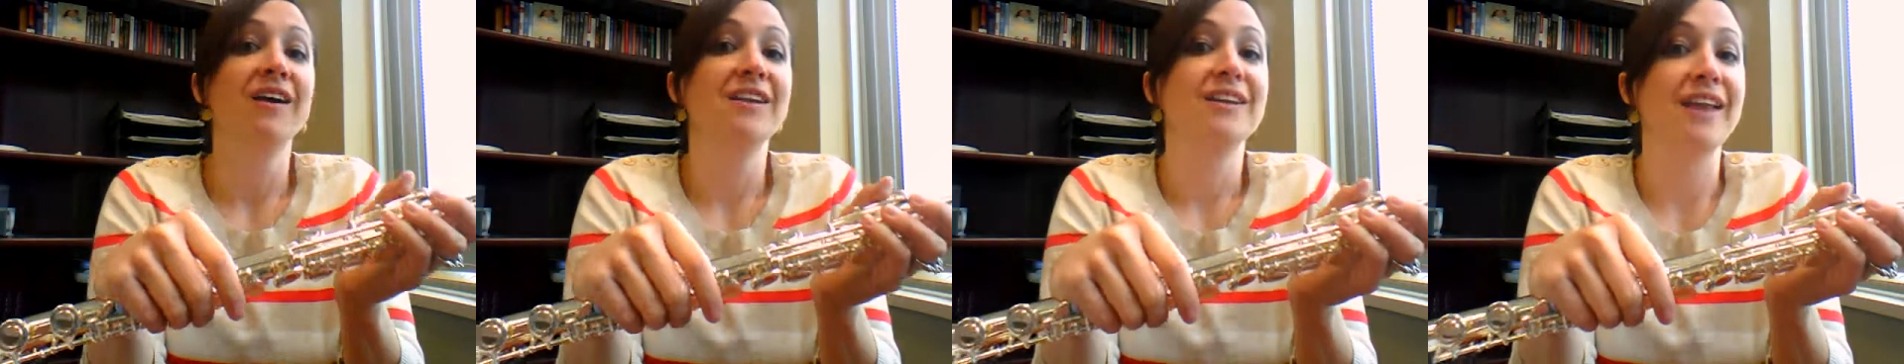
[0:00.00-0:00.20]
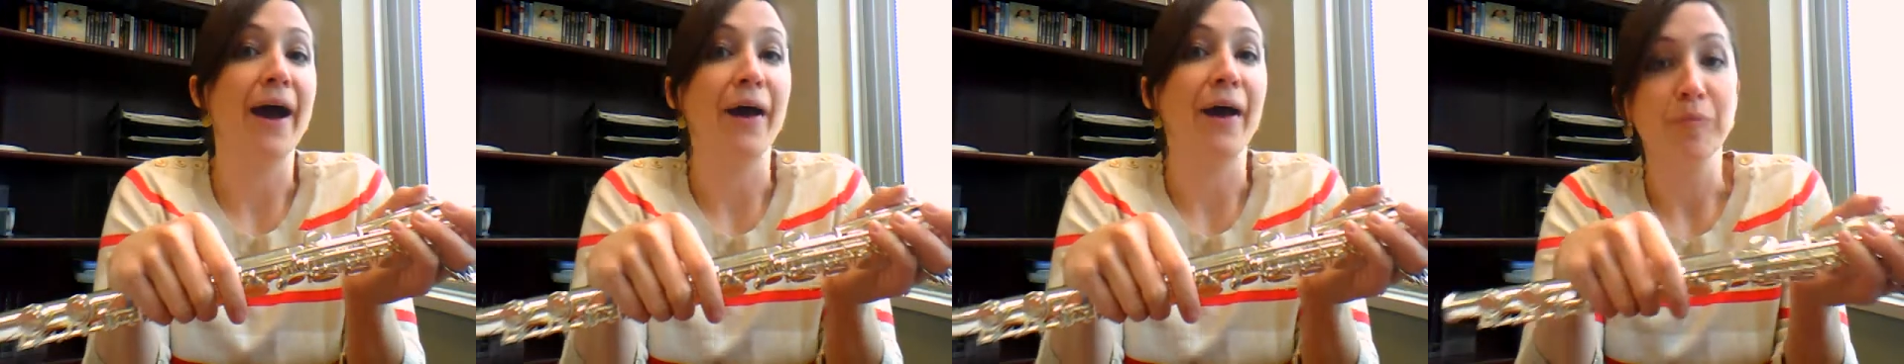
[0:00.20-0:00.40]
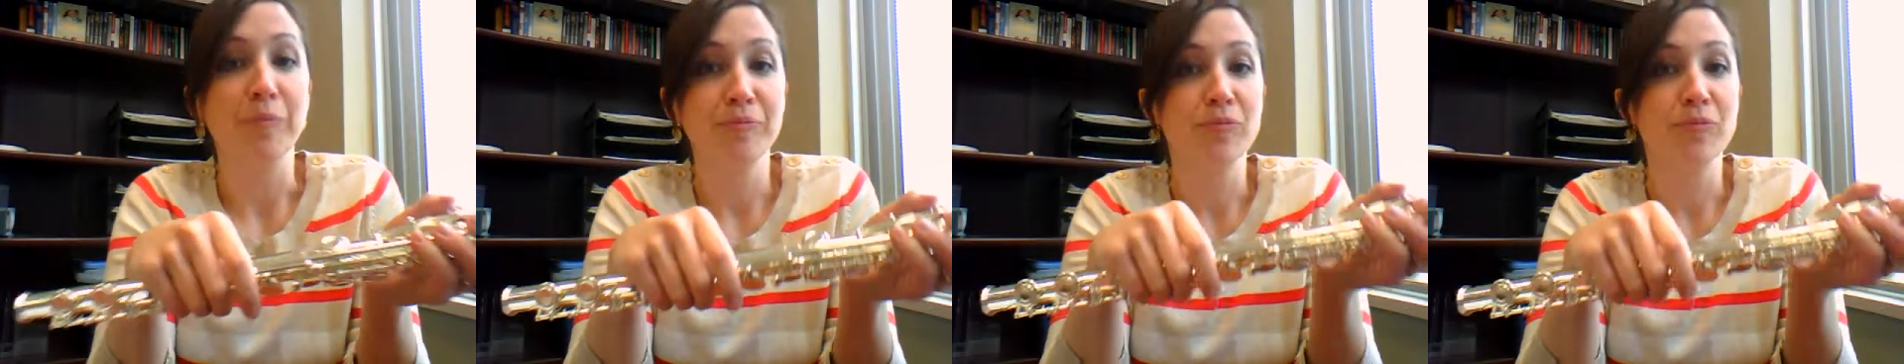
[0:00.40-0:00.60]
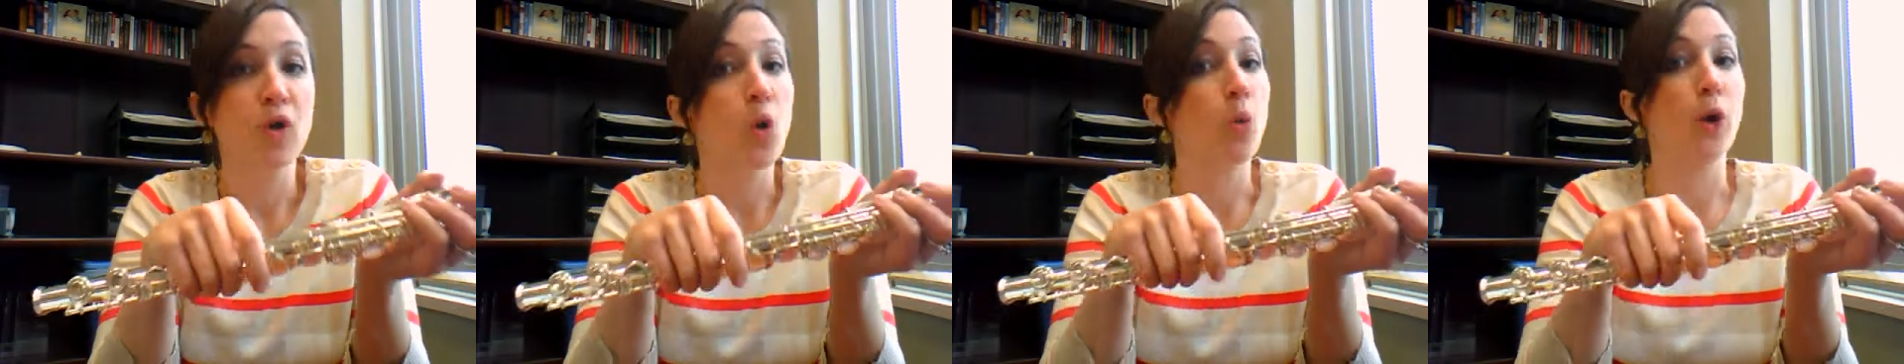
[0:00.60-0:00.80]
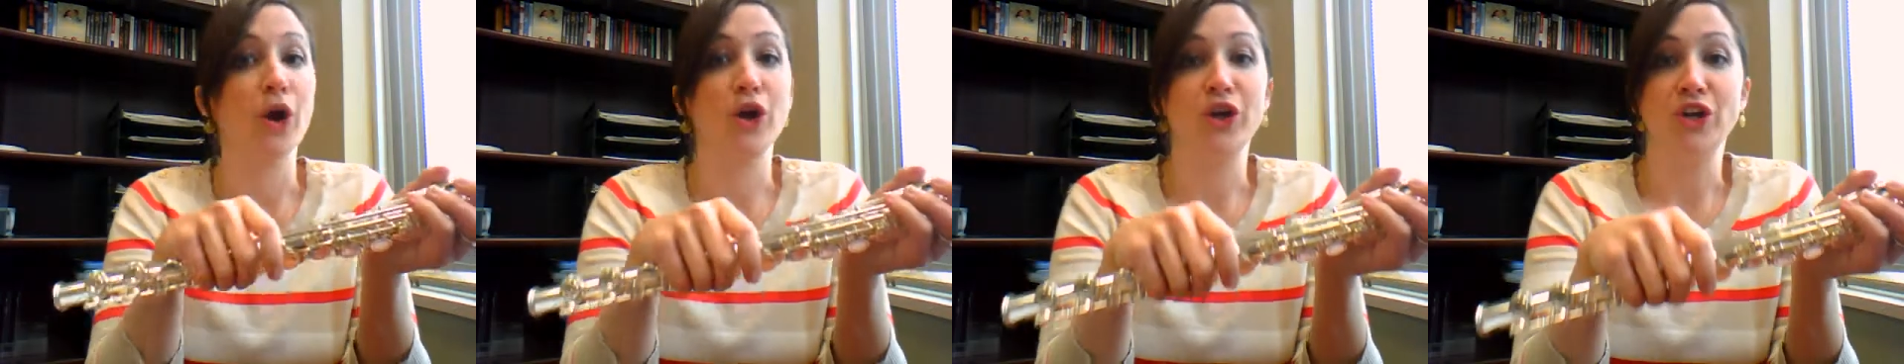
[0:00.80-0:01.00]
Now,
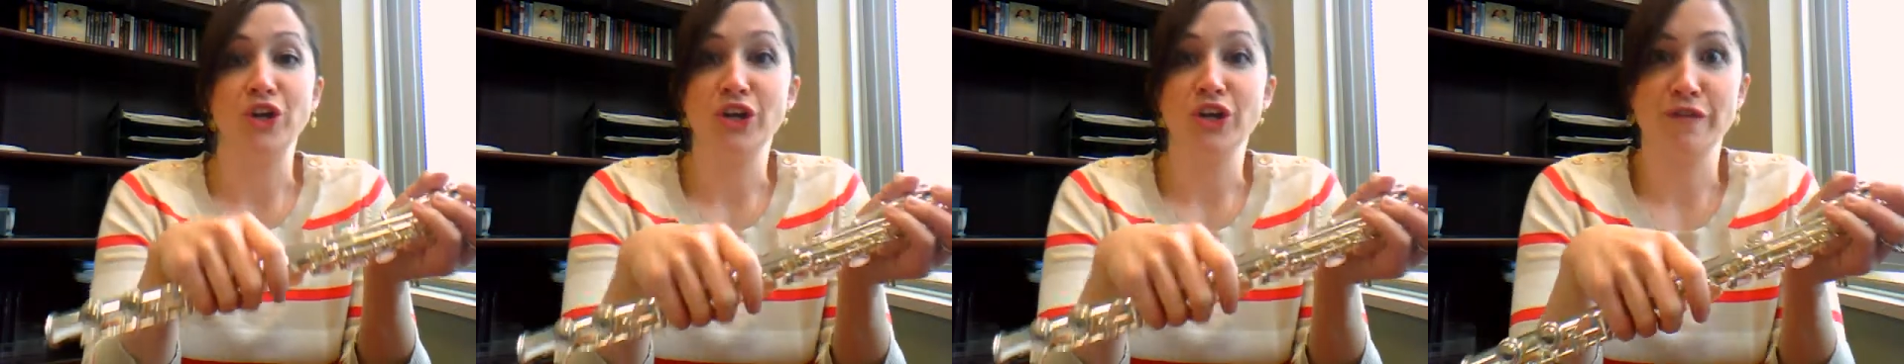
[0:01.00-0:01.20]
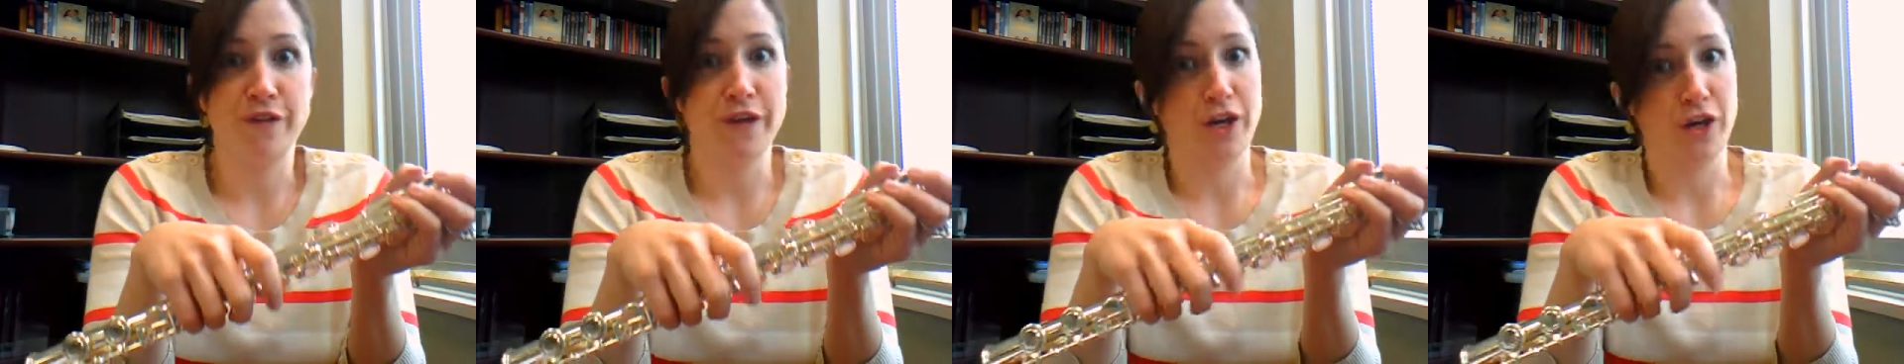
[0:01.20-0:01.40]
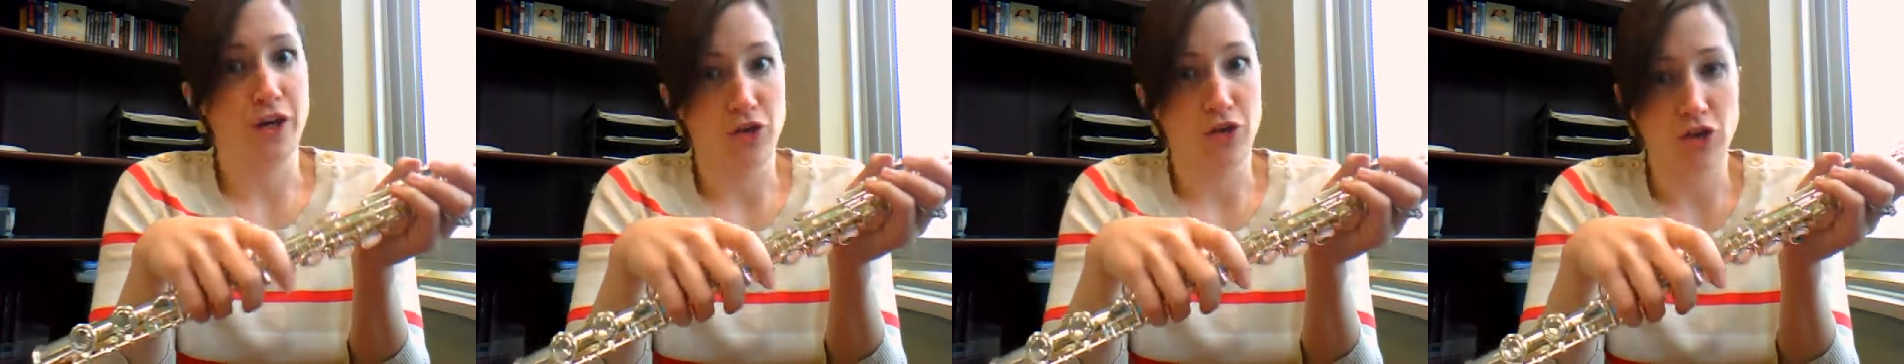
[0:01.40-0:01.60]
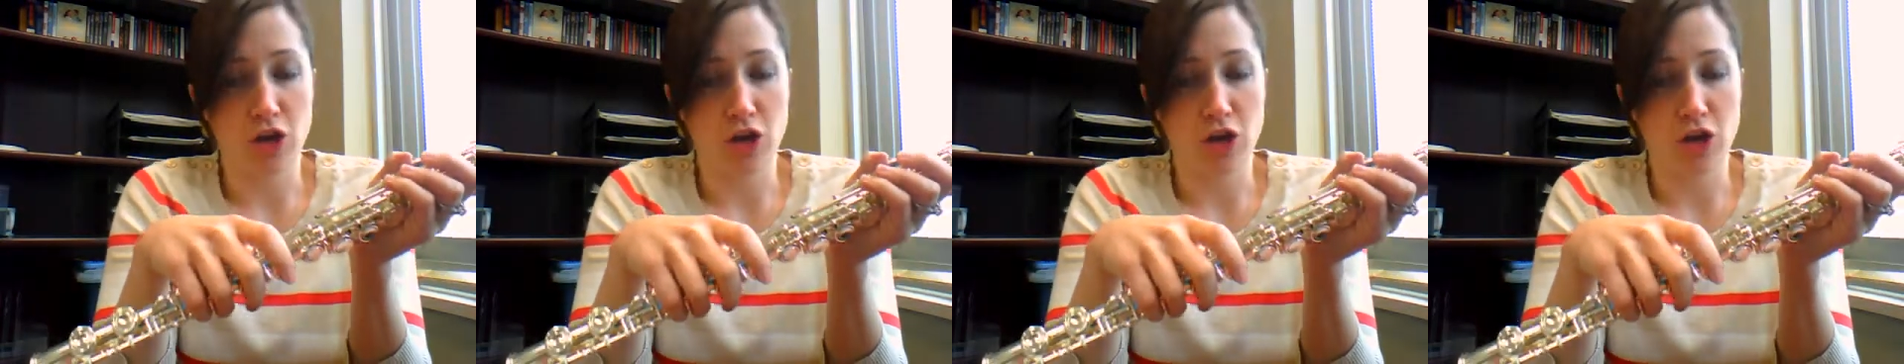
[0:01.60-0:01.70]
where do your fingers